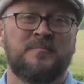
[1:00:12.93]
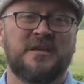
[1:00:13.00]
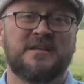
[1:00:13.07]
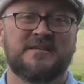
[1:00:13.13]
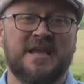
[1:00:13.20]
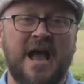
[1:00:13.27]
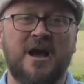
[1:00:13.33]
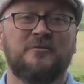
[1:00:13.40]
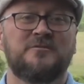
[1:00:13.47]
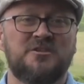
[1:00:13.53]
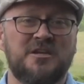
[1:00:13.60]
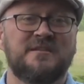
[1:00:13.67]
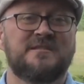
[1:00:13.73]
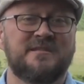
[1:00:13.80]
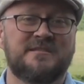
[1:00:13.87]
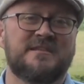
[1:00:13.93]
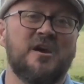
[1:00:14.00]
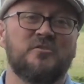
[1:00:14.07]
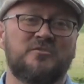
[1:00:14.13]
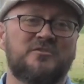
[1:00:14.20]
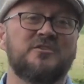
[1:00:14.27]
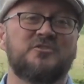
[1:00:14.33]
Because how Jesus
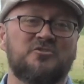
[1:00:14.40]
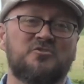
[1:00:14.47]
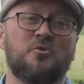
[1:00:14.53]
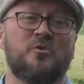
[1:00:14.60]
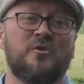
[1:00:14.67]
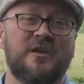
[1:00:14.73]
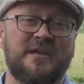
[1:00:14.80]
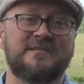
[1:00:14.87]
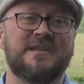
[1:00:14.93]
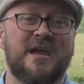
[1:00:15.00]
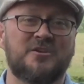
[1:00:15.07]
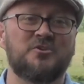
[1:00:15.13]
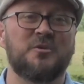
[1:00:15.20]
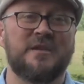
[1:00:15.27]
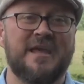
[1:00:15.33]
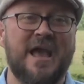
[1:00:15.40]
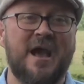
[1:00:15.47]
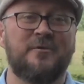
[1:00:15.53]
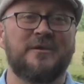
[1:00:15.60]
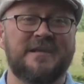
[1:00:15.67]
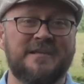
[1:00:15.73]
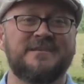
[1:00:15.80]
tells this story is actually
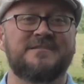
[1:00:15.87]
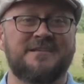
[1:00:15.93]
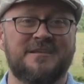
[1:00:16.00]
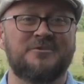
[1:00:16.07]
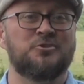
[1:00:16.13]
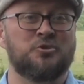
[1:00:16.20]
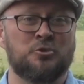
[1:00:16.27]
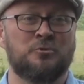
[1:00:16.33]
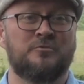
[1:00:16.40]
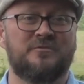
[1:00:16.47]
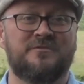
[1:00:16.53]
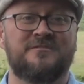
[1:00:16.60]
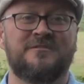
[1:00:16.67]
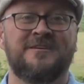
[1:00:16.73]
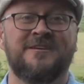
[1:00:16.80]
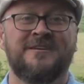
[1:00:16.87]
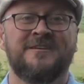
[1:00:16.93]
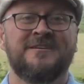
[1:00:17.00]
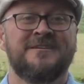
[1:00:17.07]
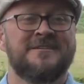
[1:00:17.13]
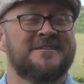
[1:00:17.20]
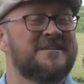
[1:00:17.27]
how it is in truth.
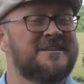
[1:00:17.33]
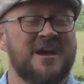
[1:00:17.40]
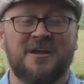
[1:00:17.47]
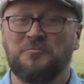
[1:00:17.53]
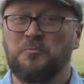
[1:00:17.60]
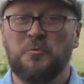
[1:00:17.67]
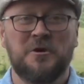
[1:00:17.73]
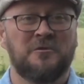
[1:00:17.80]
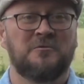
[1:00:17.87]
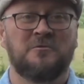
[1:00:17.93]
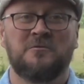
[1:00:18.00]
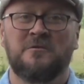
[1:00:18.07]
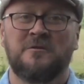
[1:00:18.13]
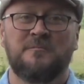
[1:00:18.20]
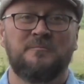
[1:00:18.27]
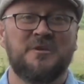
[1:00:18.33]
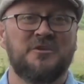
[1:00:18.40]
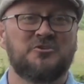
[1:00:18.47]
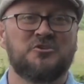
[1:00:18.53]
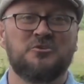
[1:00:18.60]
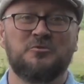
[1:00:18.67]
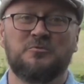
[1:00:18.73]
God will
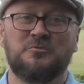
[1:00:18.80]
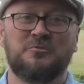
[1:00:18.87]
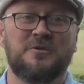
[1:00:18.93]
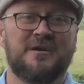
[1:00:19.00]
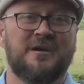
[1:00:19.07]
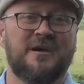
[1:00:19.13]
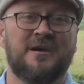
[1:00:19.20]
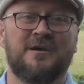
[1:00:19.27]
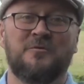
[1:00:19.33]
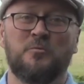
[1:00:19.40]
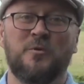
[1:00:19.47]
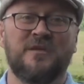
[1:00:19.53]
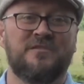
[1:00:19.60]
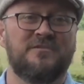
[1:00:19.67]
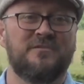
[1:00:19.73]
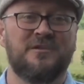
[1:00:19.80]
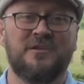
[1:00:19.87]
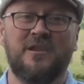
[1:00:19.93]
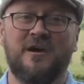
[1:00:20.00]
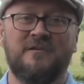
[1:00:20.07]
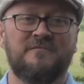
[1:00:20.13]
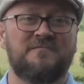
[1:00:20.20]
meet you with
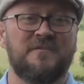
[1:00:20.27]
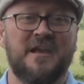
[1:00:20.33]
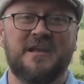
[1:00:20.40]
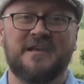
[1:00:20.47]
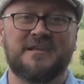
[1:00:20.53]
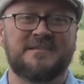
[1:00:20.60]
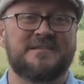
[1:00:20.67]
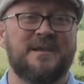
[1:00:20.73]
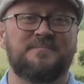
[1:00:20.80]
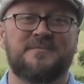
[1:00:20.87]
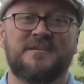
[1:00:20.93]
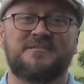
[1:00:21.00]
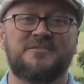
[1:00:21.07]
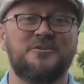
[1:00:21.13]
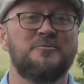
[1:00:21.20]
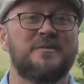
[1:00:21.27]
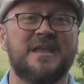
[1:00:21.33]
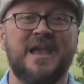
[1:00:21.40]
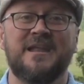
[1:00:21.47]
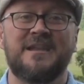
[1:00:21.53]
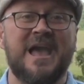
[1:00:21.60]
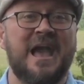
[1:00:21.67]
love and acceptance. You
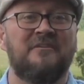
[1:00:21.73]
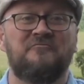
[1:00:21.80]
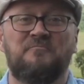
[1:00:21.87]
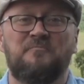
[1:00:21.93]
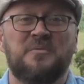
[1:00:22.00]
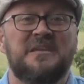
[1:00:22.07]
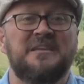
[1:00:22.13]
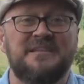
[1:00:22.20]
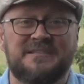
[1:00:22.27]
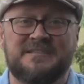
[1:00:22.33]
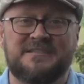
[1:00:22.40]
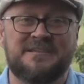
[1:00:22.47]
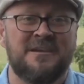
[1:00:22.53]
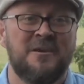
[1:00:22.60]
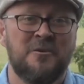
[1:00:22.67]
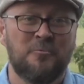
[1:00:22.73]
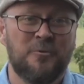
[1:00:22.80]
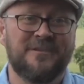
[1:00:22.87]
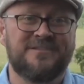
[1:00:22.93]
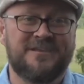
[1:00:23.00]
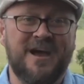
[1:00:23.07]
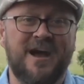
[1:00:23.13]
can have peace
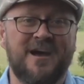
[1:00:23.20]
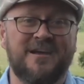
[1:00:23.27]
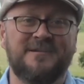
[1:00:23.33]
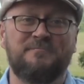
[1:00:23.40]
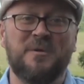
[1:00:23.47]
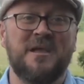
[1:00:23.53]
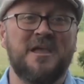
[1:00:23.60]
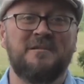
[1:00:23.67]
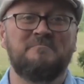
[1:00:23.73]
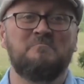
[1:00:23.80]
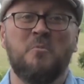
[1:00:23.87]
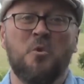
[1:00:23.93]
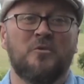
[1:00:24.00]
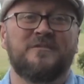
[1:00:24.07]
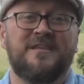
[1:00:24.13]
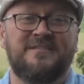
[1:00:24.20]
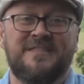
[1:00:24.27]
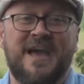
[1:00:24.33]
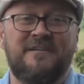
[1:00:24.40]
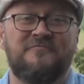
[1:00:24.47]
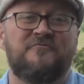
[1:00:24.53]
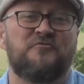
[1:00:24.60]
with God, but and more than
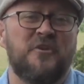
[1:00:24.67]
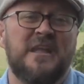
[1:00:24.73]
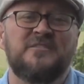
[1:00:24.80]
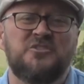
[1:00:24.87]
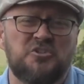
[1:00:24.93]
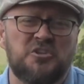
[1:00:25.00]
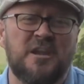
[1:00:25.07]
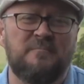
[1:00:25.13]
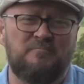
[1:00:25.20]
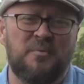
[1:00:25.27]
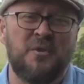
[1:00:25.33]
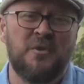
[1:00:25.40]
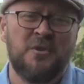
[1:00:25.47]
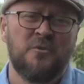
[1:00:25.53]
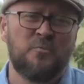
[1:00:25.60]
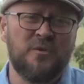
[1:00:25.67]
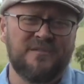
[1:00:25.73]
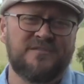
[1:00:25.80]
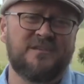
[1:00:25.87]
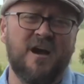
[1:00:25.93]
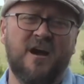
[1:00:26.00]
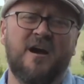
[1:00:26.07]
that, friendship
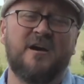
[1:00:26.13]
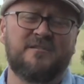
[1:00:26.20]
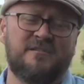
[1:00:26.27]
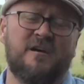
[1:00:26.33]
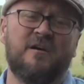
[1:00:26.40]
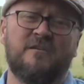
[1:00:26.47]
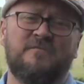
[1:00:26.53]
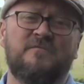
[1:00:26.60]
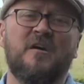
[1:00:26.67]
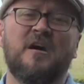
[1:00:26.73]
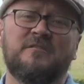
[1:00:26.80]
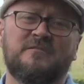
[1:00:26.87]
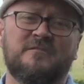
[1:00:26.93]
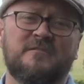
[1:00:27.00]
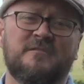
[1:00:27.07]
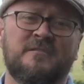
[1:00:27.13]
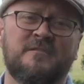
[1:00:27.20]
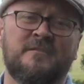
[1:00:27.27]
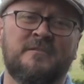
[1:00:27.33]
with God, our Father.